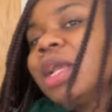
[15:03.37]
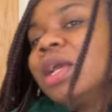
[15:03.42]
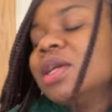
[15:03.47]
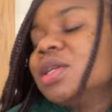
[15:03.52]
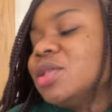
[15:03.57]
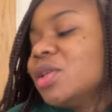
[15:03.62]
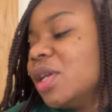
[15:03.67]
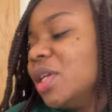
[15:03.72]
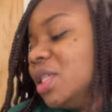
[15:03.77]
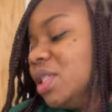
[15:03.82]

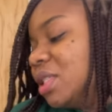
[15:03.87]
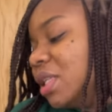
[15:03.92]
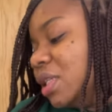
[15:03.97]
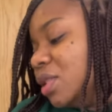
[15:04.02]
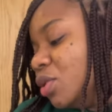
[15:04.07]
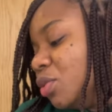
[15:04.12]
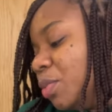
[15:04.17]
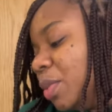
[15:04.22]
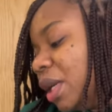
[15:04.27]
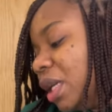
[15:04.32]
so I use
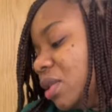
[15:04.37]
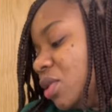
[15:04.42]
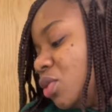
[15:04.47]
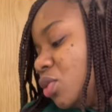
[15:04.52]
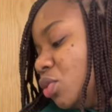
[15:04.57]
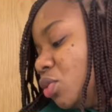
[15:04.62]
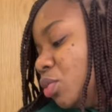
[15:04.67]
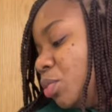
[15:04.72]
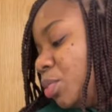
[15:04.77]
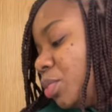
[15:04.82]
Dettol bar
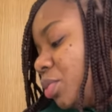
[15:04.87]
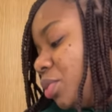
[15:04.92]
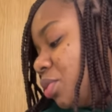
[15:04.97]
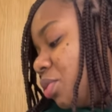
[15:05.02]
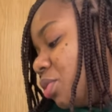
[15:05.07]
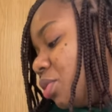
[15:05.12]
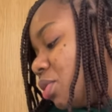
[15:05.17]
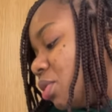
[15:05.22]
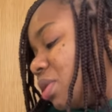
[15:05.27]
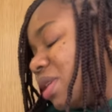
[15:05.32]
soap,
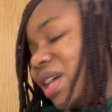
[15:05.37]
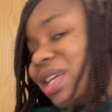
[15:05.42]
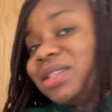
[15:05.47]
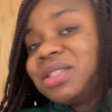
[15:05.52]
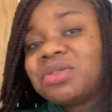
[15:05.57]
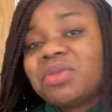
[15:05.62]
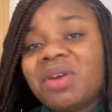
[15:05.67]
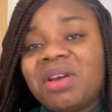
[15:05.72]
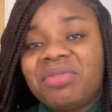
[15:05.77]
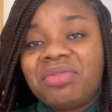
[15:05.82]
and
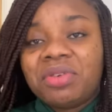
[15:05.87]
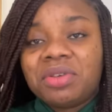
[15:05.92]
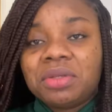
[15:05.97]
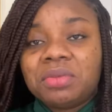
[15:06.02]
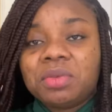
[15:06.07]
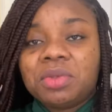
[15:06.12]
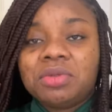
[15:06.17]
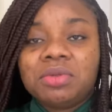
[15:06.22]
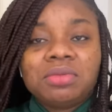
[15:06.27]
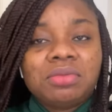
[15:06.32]
it's quite
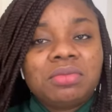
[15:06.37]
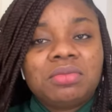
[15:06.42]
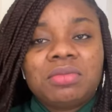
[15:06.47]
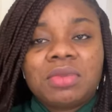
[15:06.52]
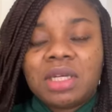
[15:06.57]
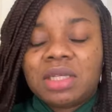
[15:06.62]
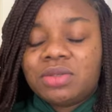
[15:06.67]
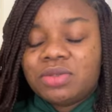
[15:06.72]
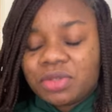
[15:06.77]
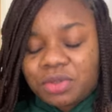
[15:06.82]
affordable.
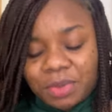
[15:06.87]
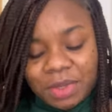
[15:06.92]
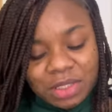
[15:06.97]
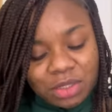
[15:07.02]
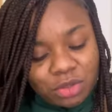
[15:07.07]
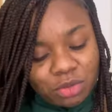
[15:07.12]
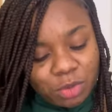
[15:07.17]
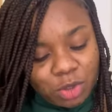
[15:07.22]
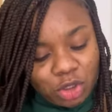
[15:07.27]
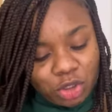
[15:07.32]
I don't spend
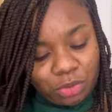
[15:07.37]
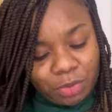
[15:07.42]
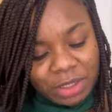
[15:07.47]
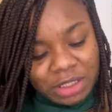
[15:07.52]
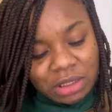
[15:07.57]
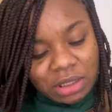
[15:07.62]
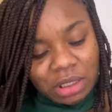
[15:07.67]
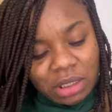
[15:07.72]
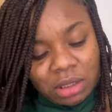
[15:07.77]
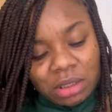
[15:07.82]
so much on my
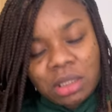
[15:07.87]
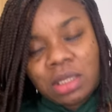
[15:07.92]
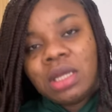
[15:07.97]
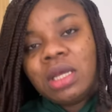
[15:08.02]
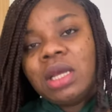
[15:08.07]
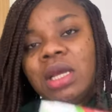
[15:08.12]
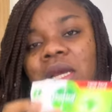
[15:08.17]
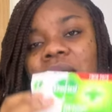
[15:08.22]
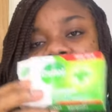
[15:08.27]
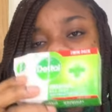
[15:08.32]
skin.
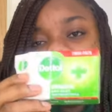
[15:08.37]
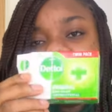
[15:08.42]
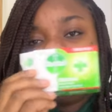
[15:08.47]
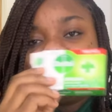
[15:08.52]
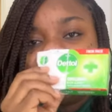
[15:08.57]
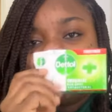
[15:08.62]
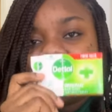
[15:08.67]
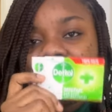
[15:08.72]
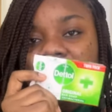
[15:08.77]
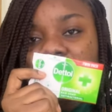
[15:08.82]
I use
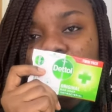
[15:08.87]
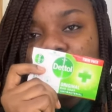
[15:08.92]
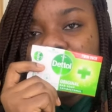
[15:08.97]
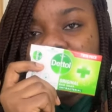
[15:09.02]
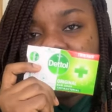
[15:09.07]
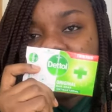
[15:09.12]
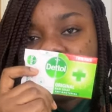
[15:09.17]
the Dettol bar